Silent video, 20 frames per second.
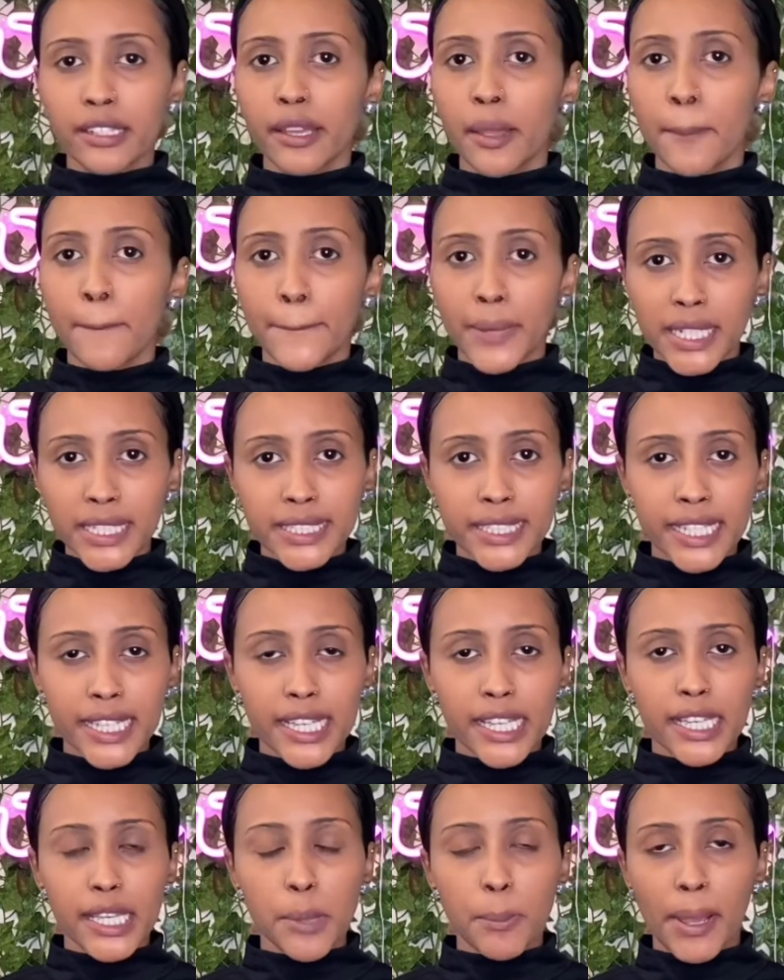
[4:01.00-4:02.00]

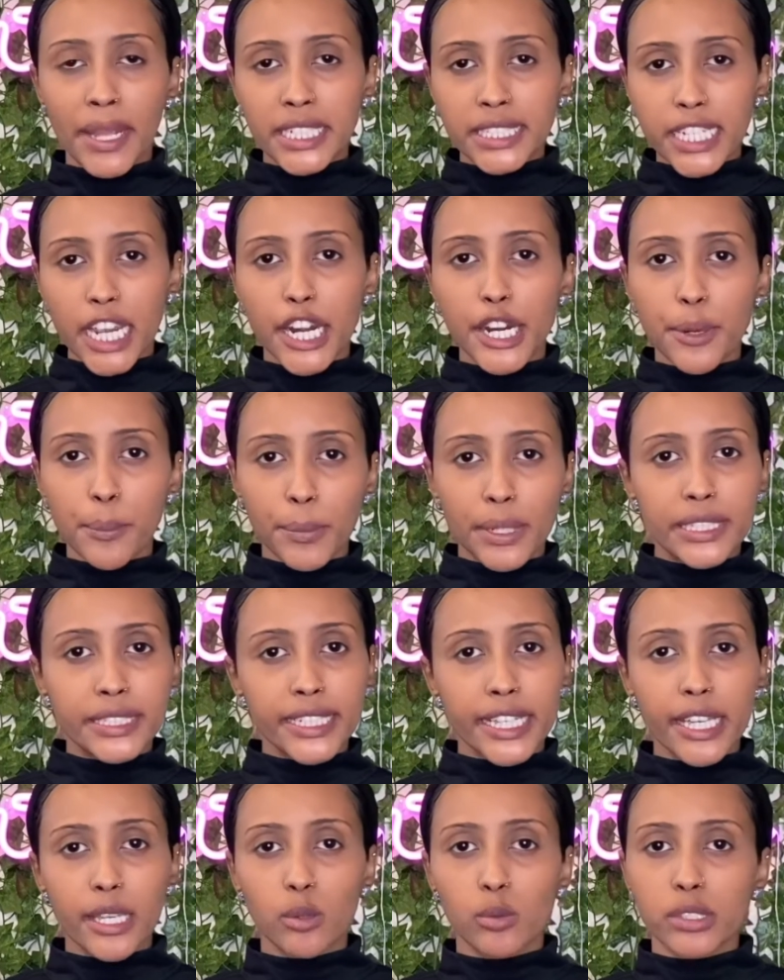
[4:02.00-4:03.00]
Monday, my entire
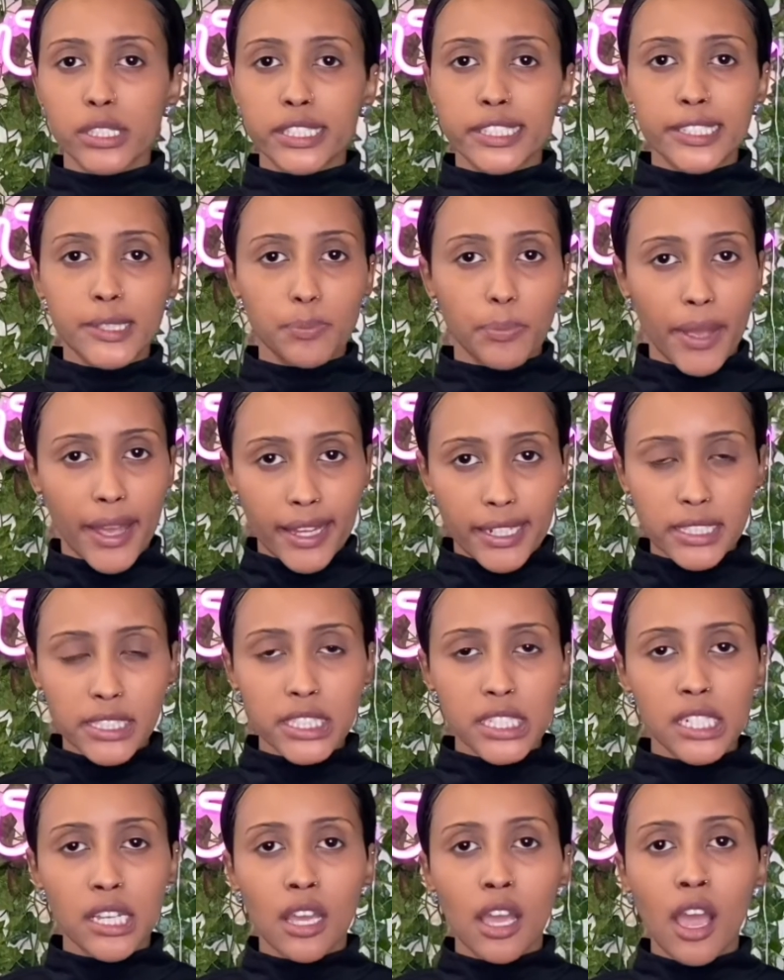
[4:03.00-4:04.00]
Monday was spent
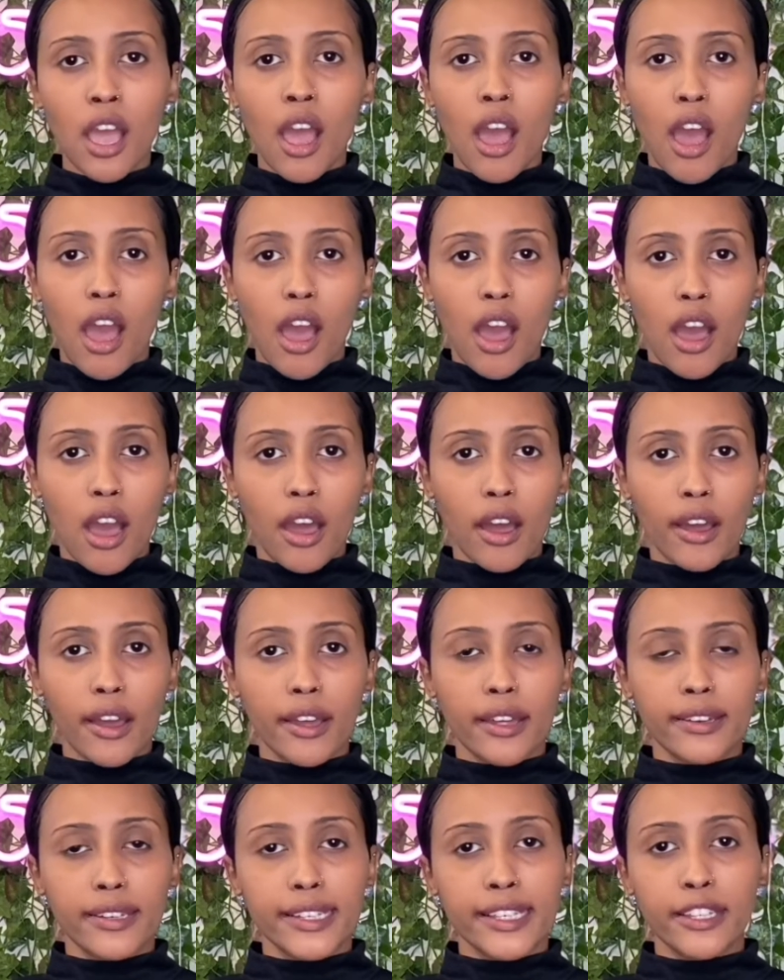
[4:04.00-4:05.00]

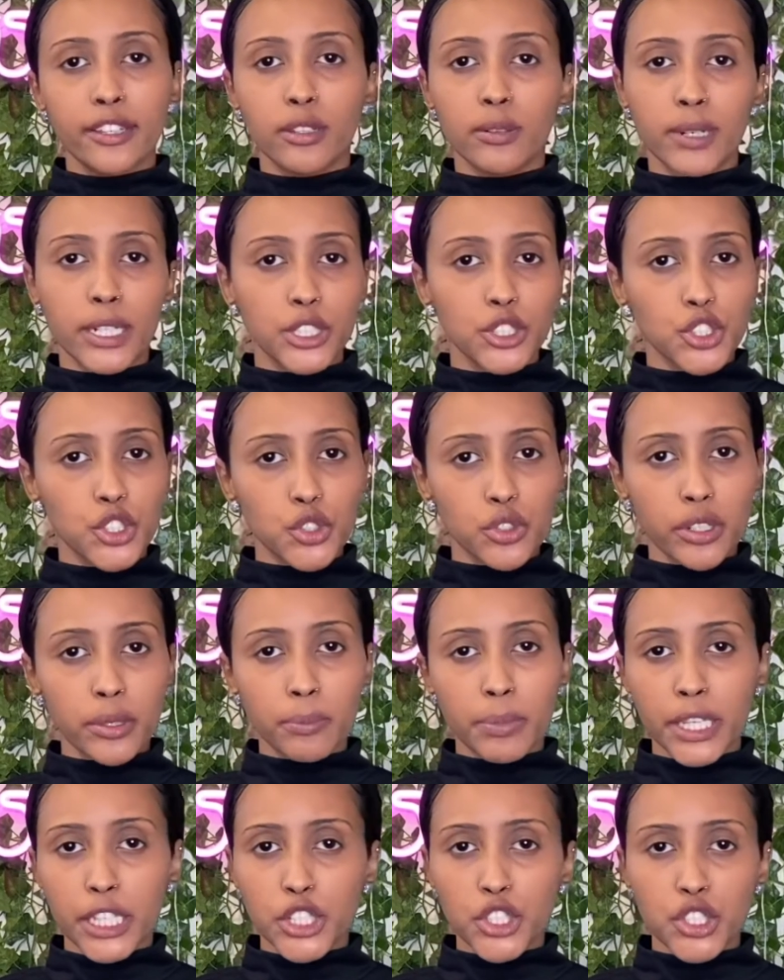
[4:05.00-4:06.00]
on either registering
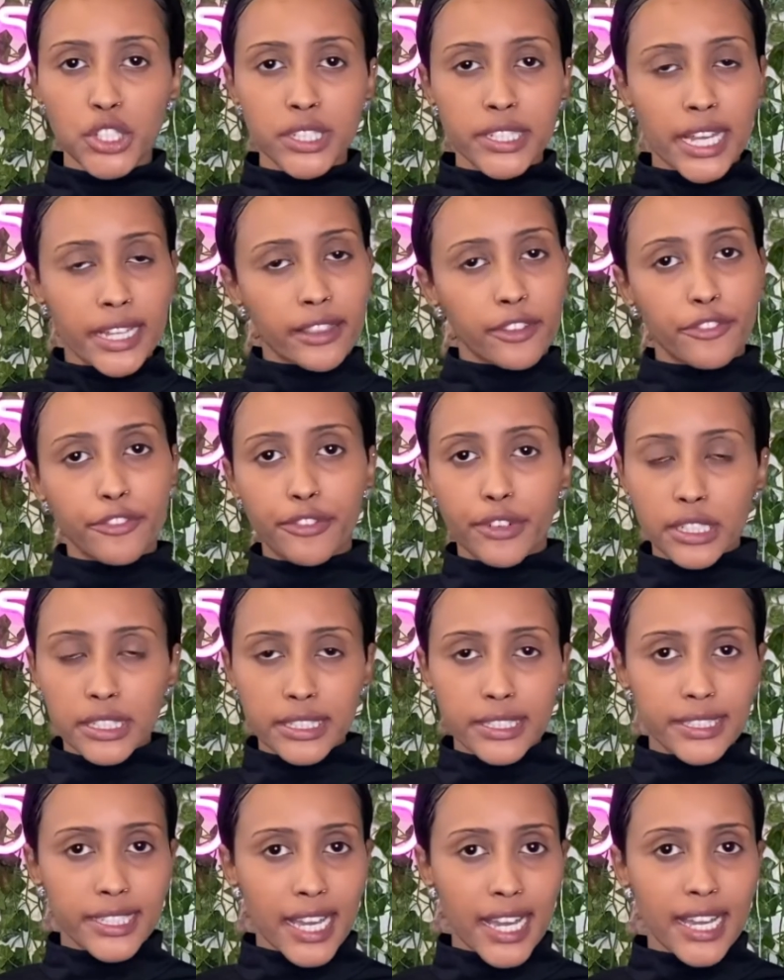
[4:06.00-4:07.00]
patients at the front
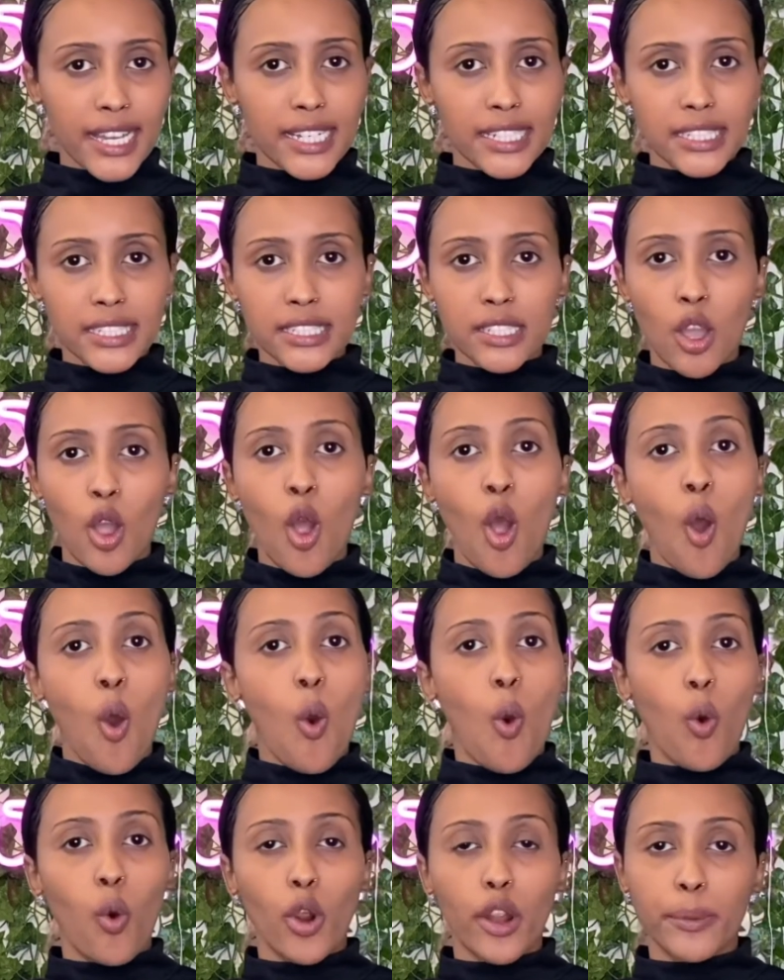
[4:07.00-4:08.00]
desk
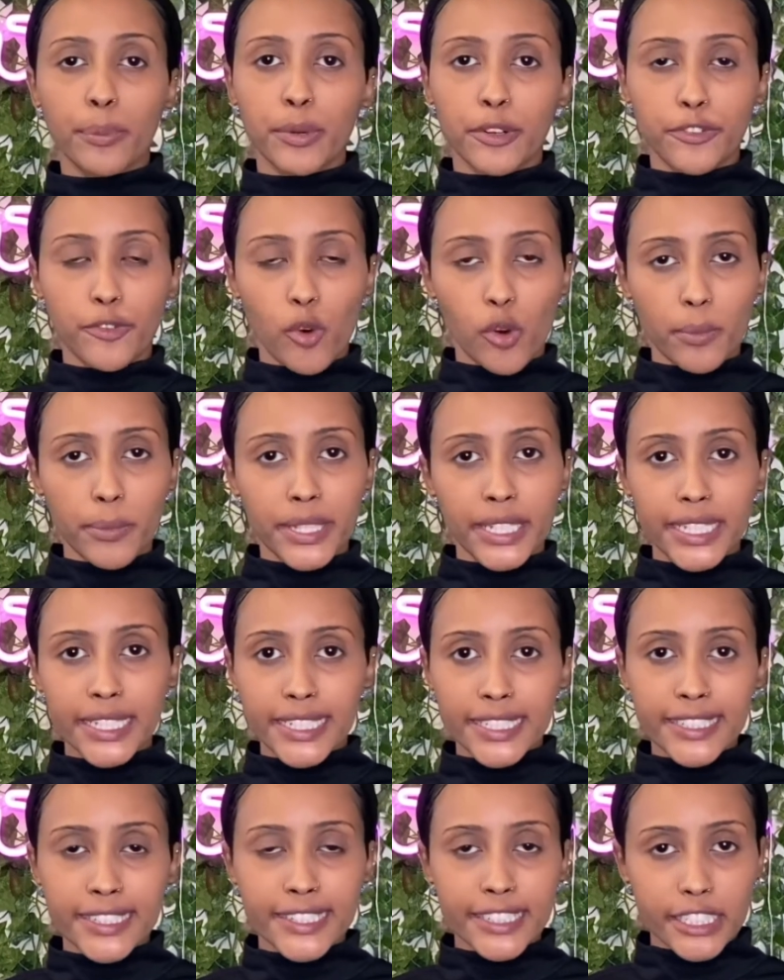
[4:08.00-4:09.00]
or performing
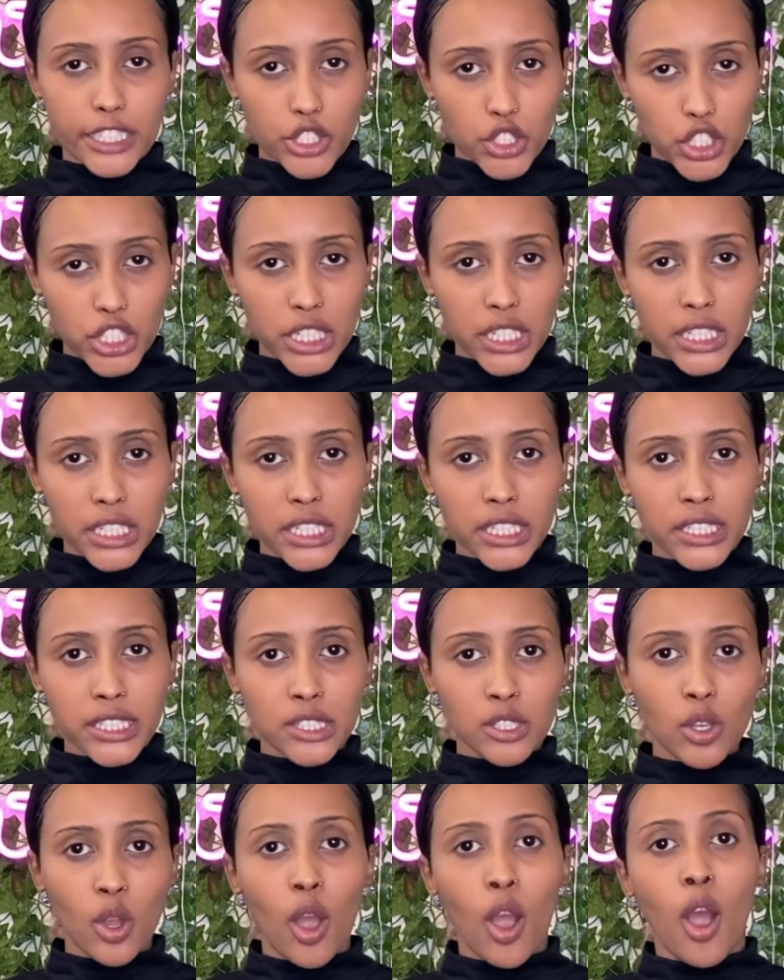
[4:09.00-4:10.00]
ECGs
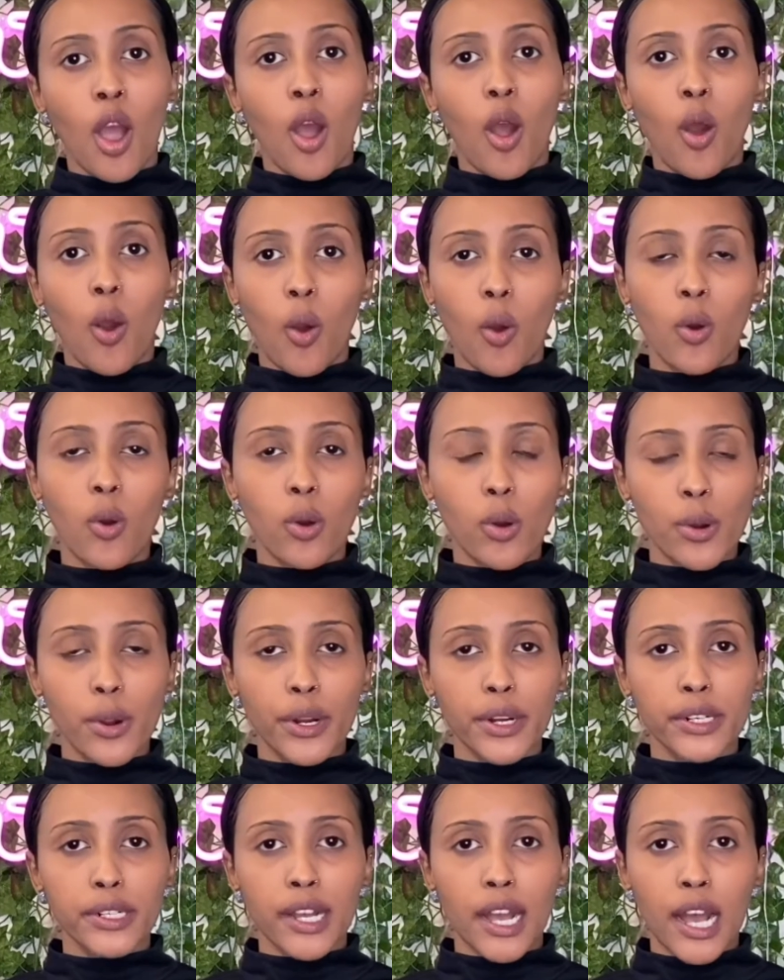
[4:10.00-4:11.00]

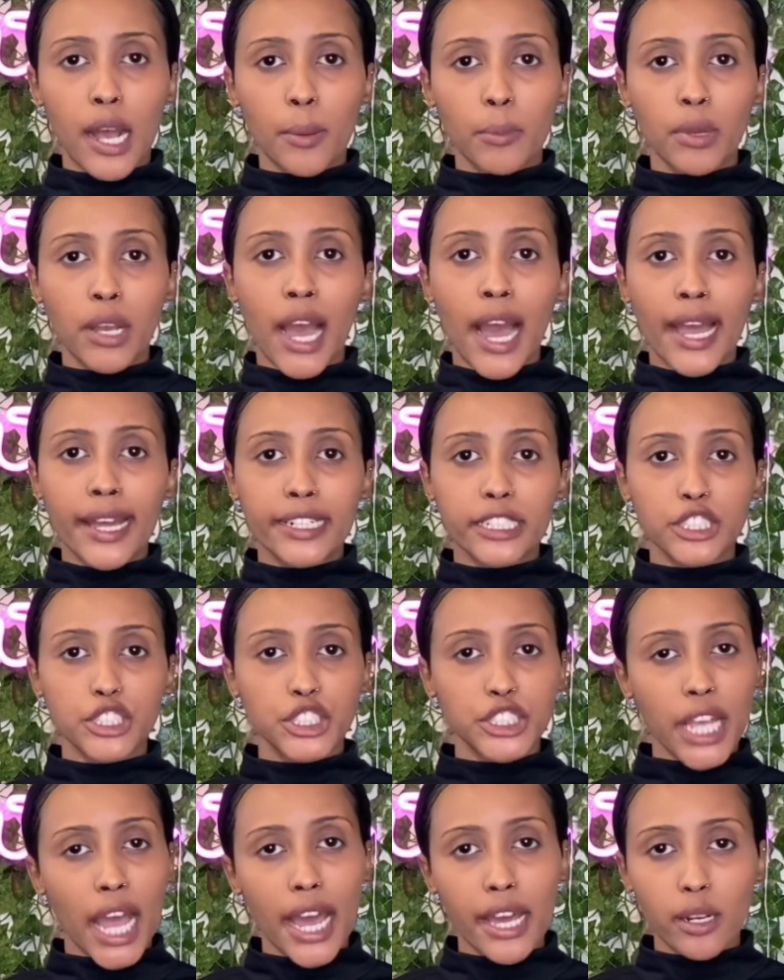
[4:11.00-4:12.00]
or um, kind of
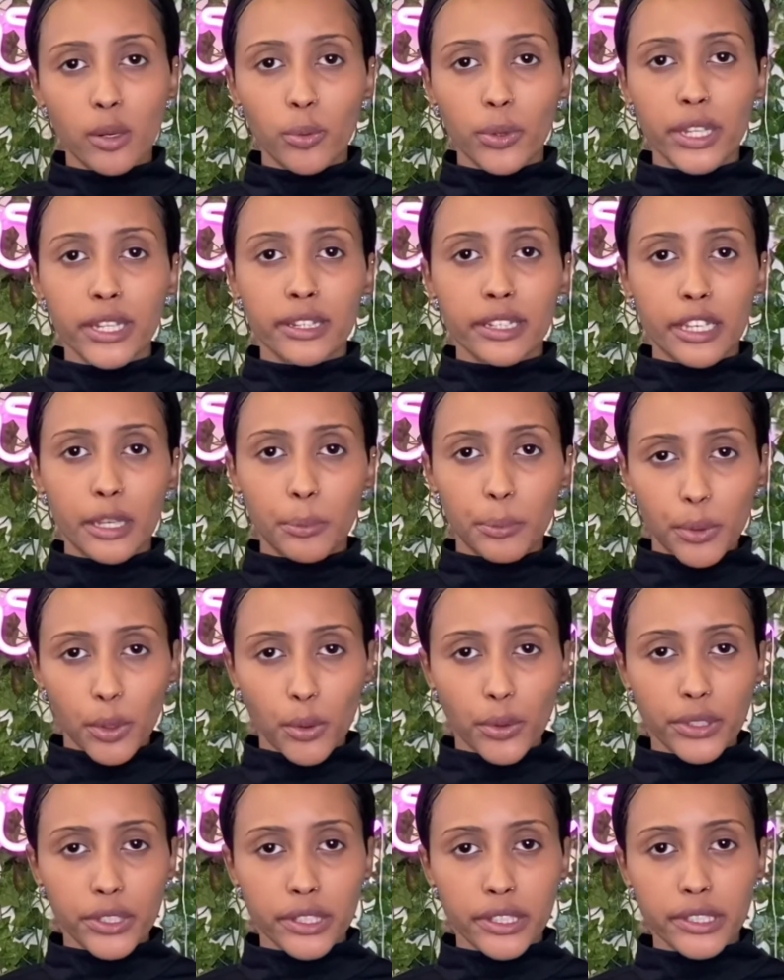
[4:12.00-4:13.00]
shadowing the
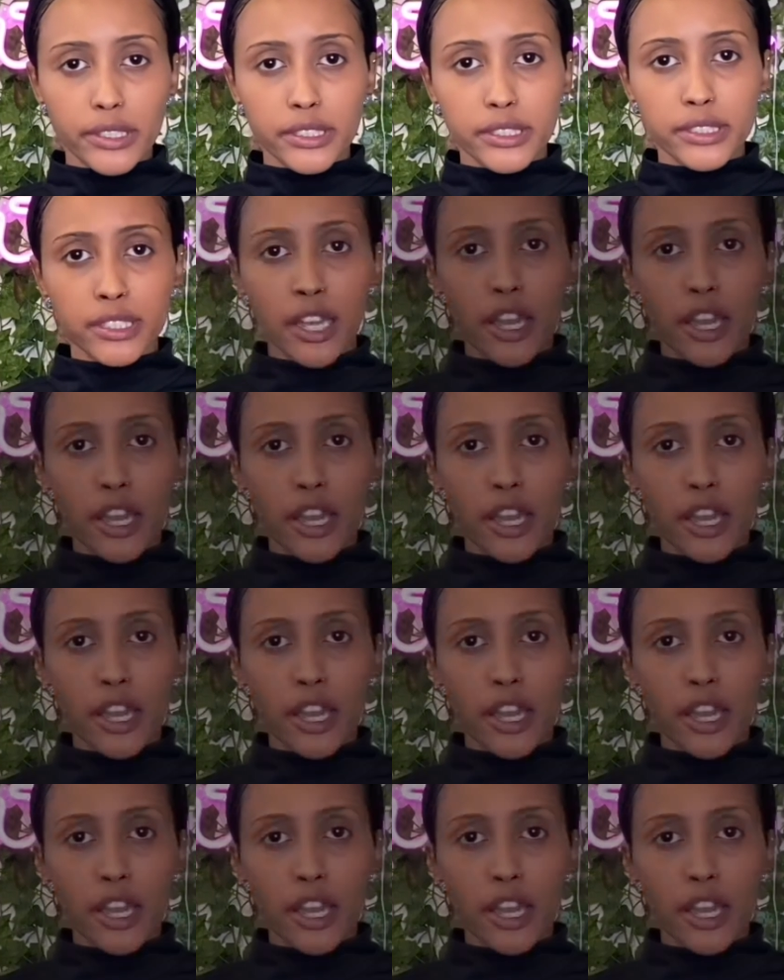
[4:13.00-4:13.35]
employees